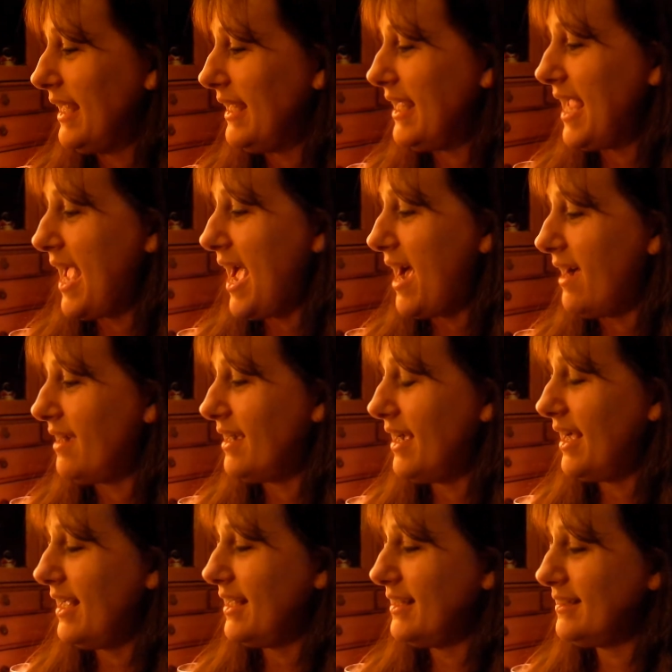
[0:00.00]
yeah,
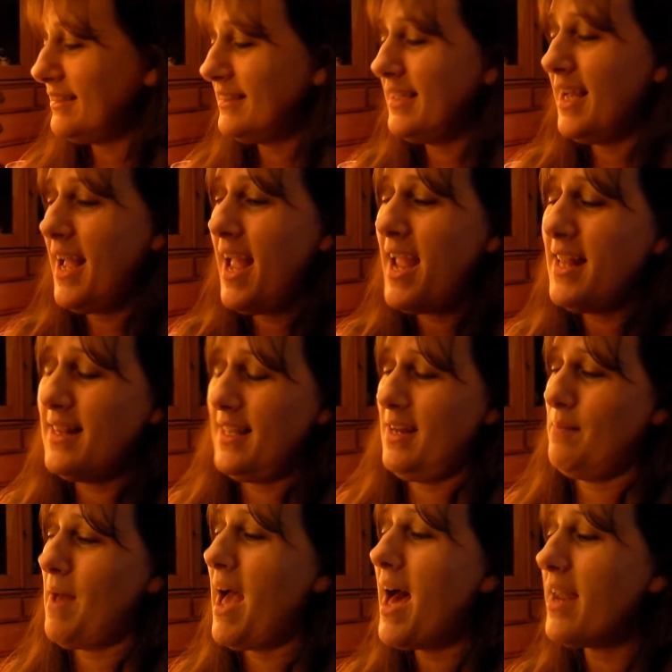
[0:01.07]
and I hate that
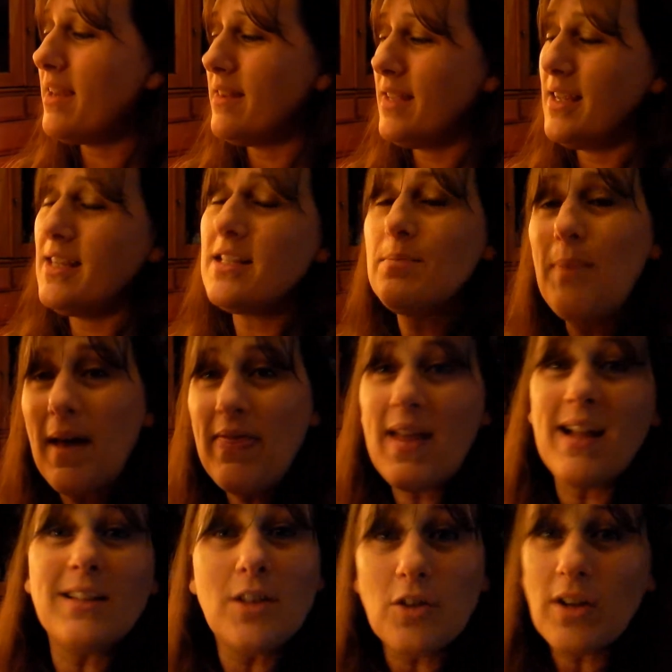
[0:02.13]
I'm out of these, but
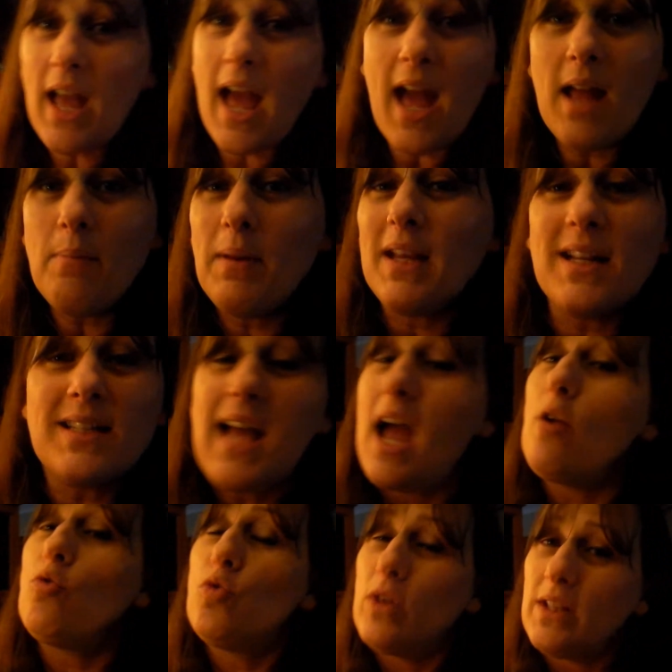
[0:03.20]
that's okay because
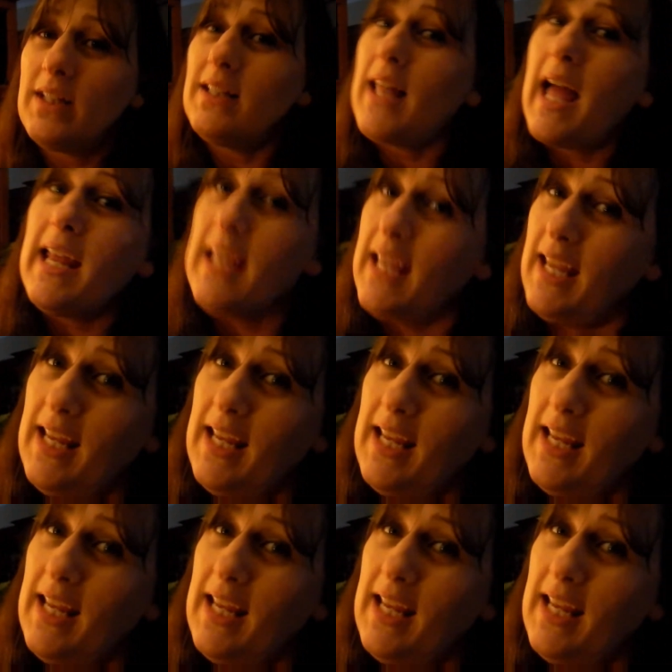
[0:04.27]
I really like